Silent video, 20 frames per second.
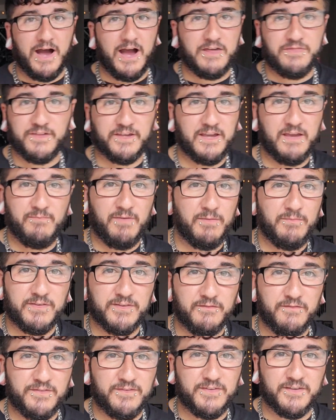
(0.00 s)
I think it might be
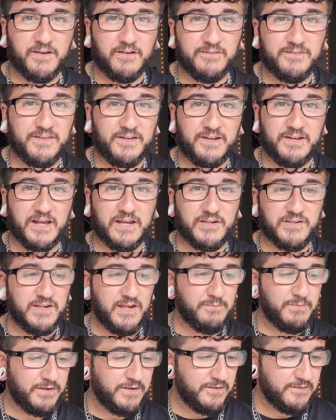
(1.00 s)
something to consider next
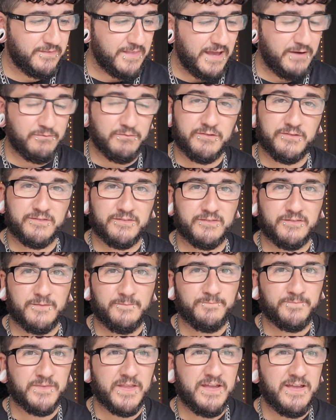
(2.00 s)
year, because that was
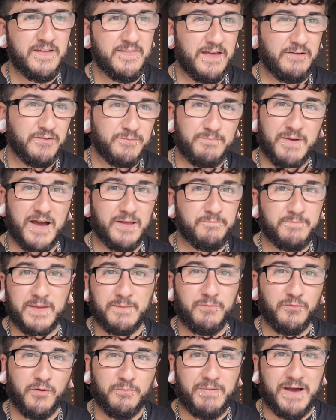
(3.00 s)
bad.
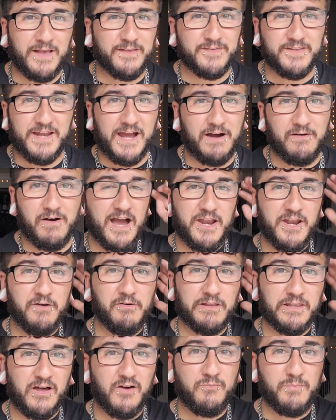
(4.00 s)
People were passing out. I know
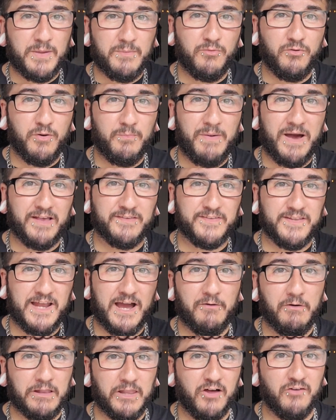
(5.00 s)
a lot of people were passing
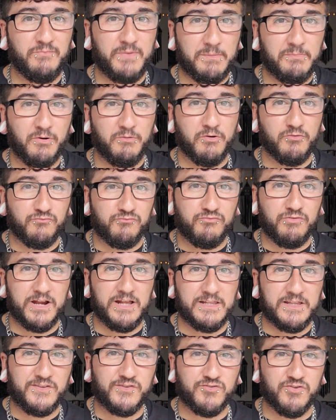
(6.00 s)
out, a lot of people were
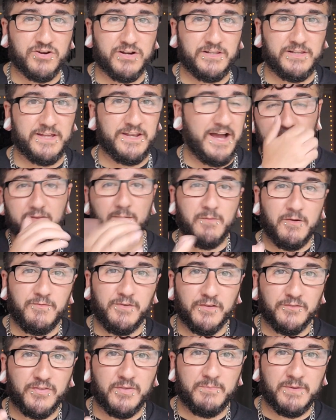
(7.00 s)
really struggling. So
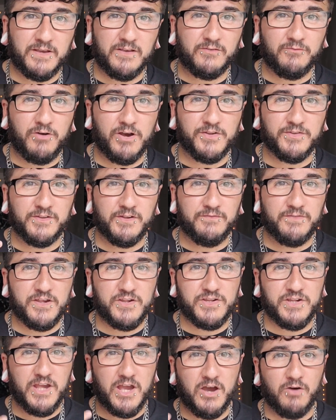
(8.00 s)
moving on to the biggest question of
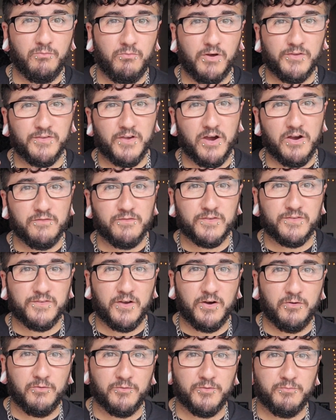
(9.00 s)
this year, was it
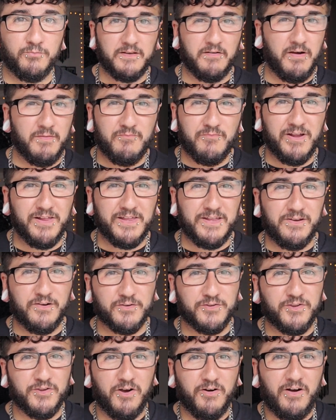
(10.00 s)
oversold? Now I'm really
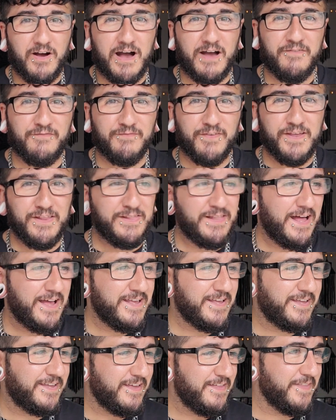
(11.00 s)
not sure. I feel
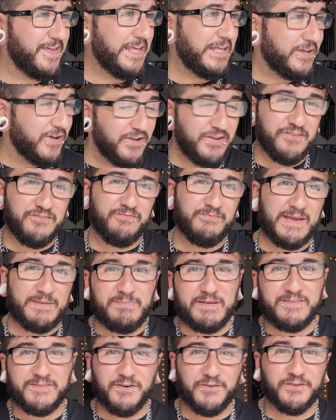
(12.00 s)
like they could have
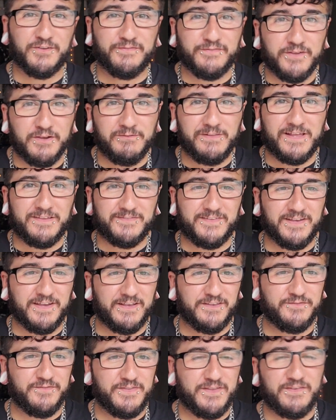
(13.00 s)
maybe sold a few less
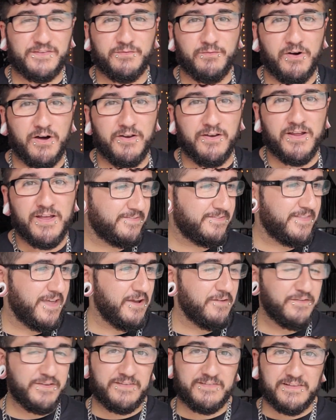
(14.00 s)
tickets for this one. They
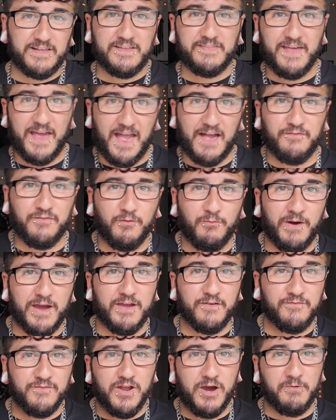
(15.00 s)
have a way
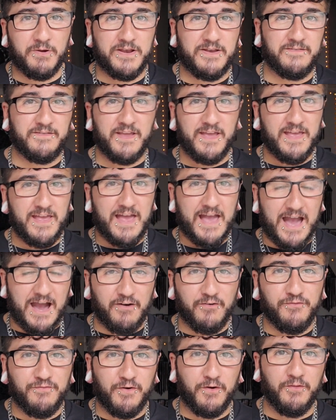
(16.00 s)
of knowing
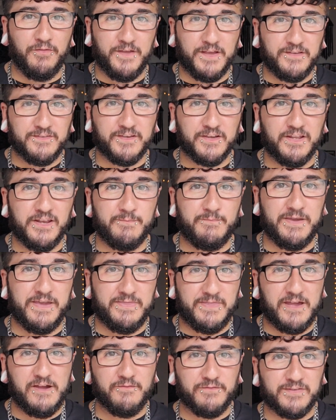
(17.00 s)
how full things are going to be.
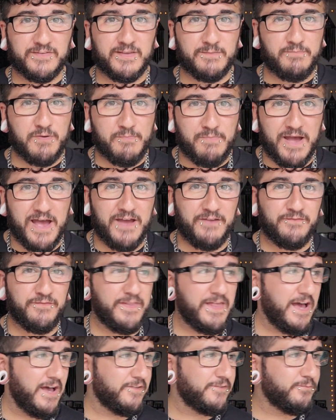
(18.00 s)
They obviously prepared
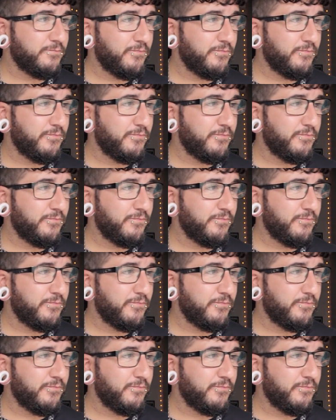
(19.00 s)
for that as